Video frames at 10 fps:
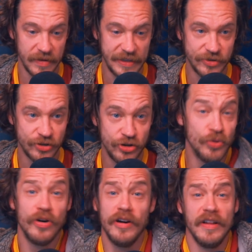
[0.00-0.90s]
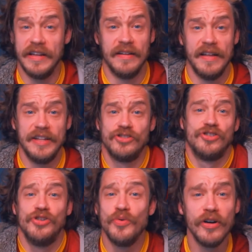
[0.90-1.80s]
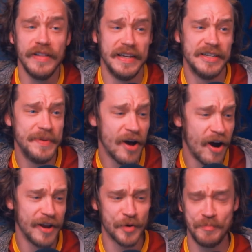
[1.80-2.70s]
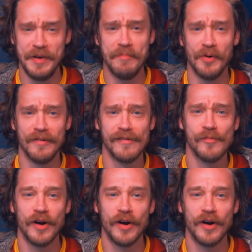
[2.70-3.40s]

It's too early. It's too early to be arguing with people.